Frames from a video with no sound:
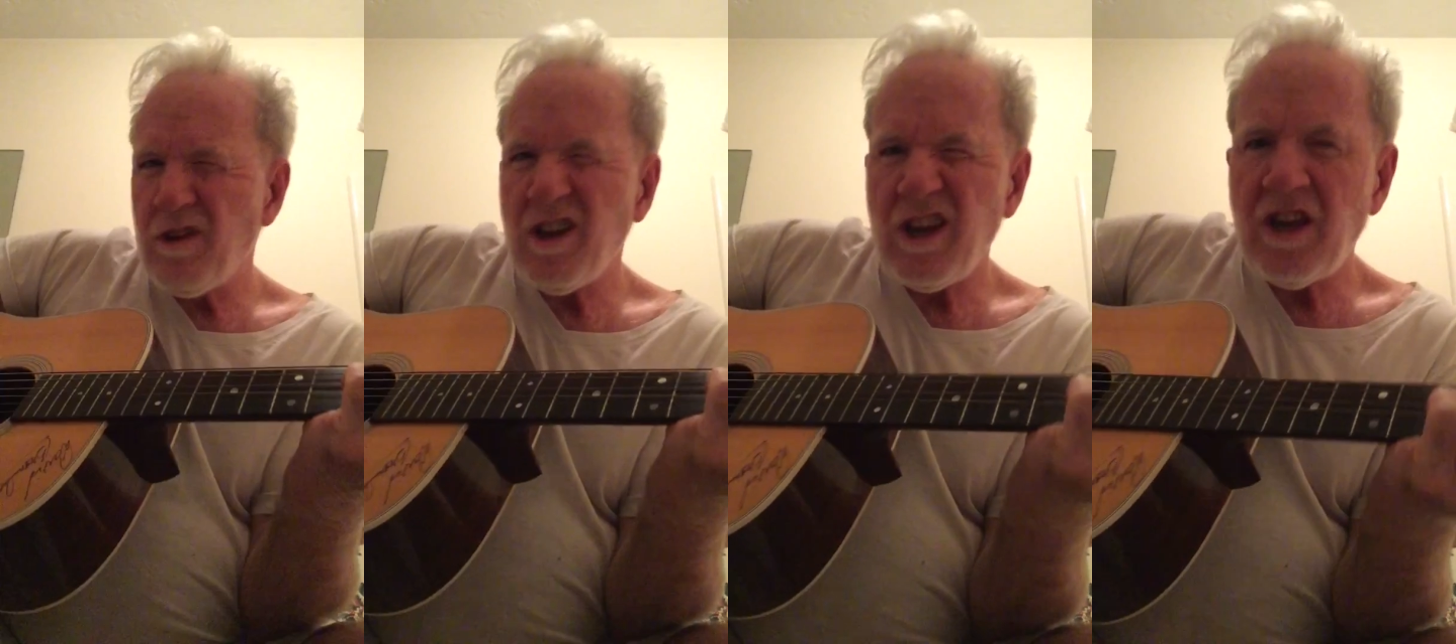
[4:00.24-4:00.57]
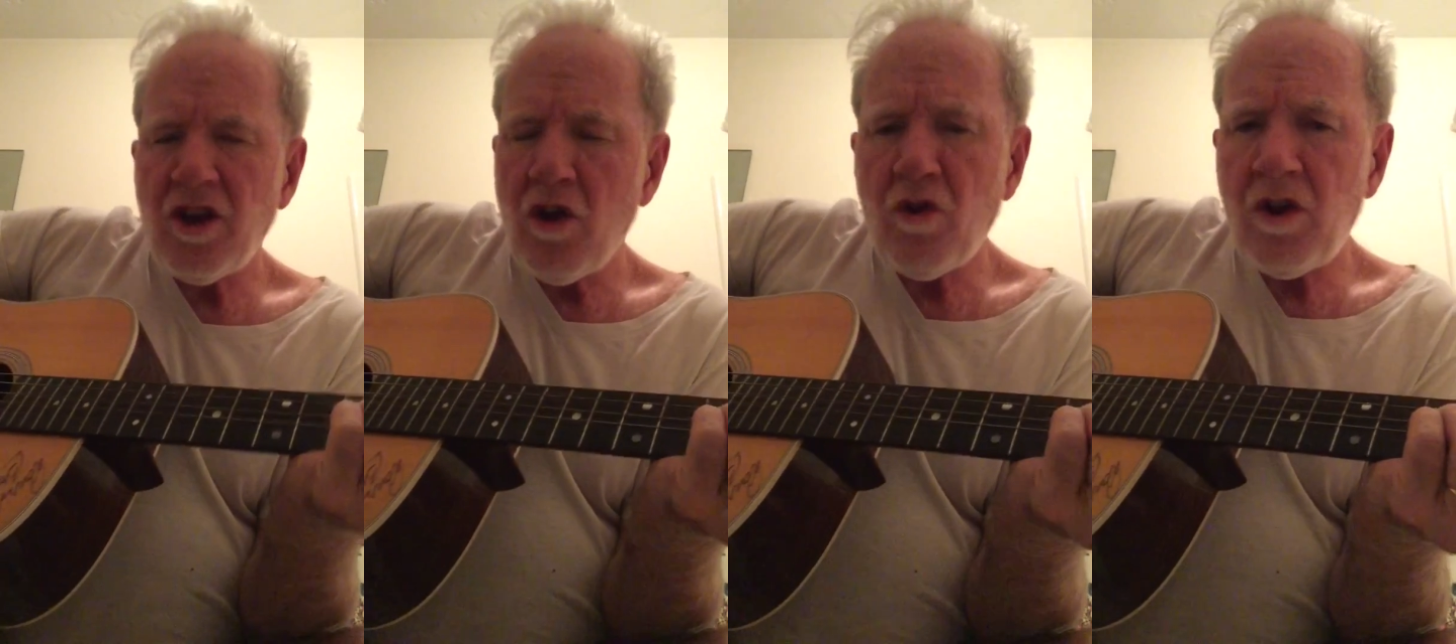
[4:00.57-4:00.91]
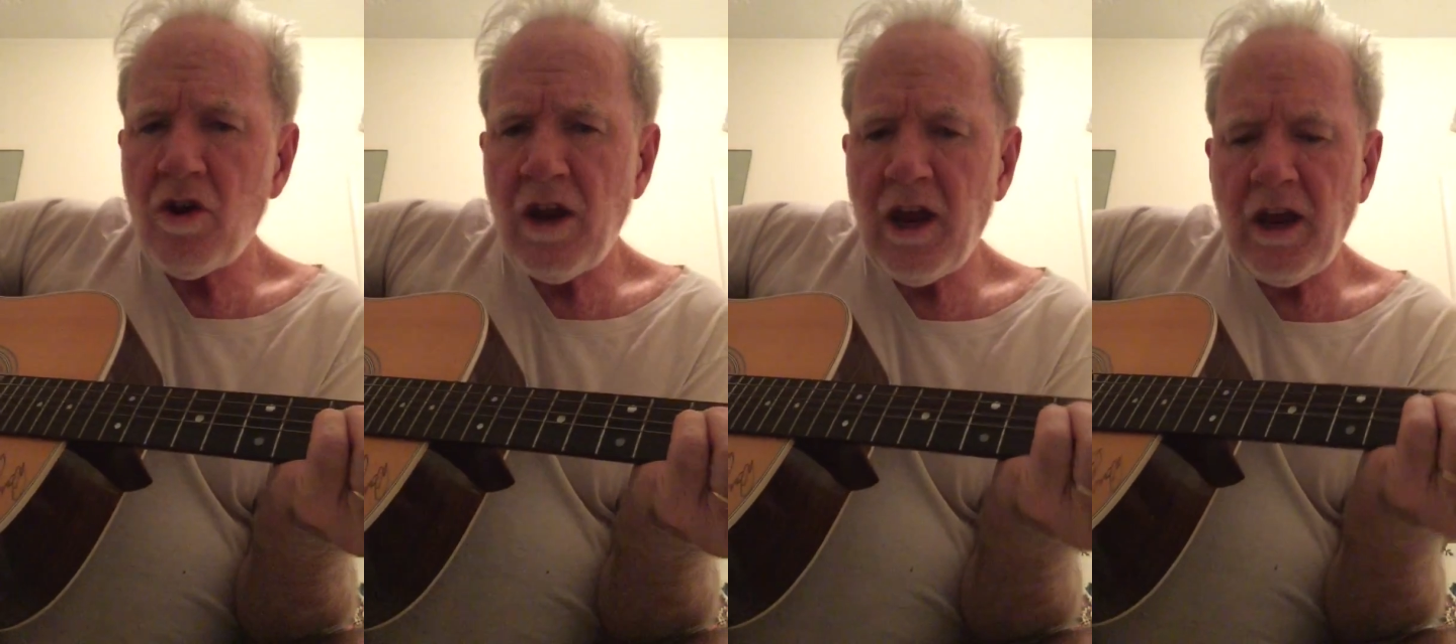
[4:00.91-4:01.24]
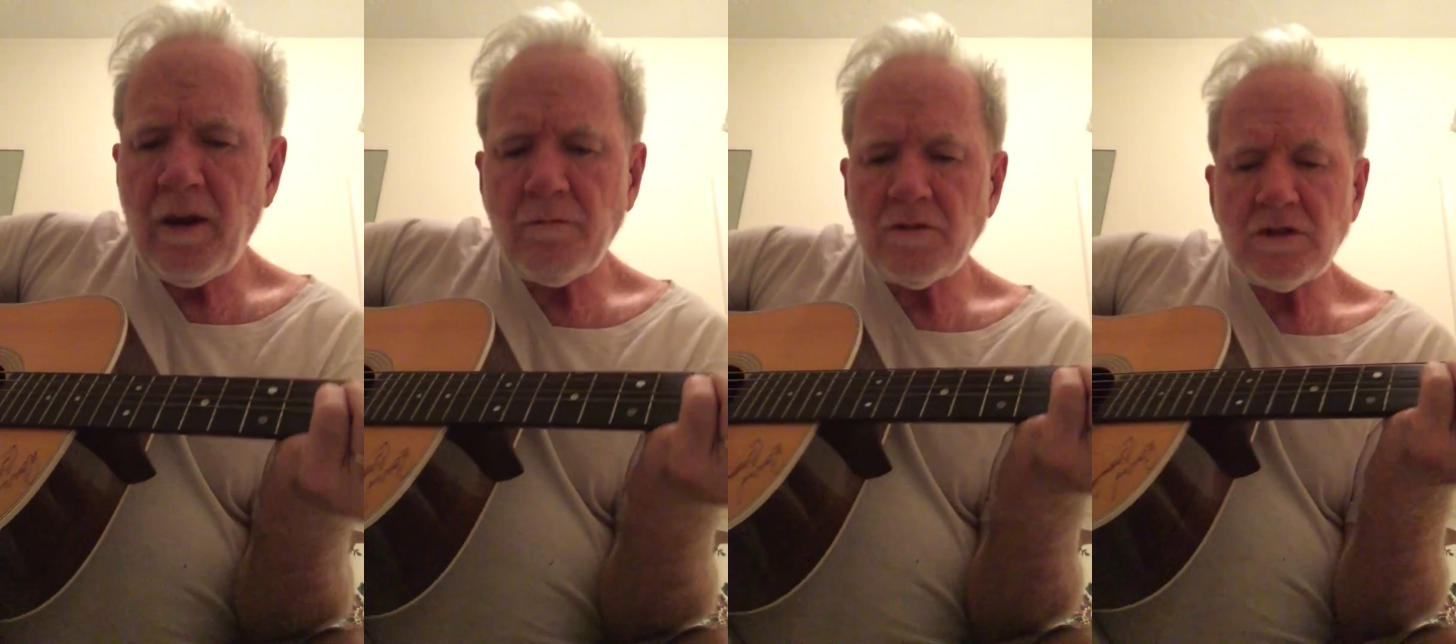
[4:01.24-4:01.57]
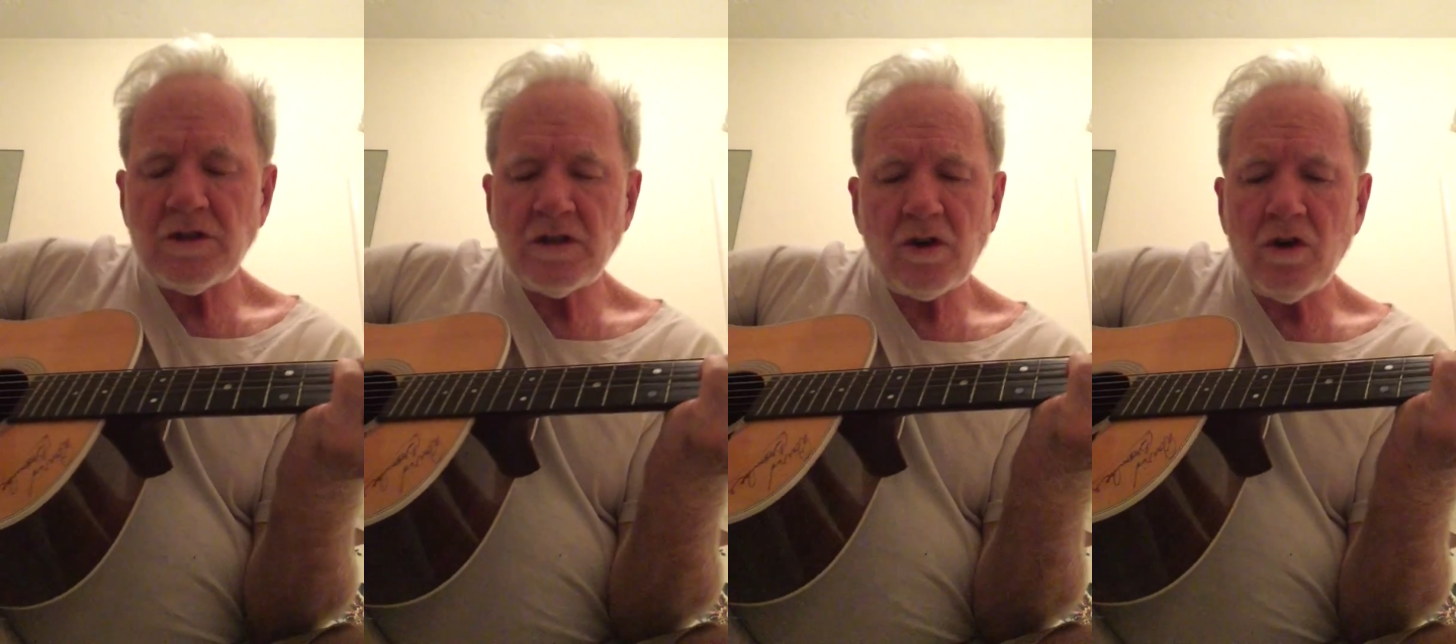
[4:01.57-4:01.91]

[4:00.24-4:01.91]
really know their names,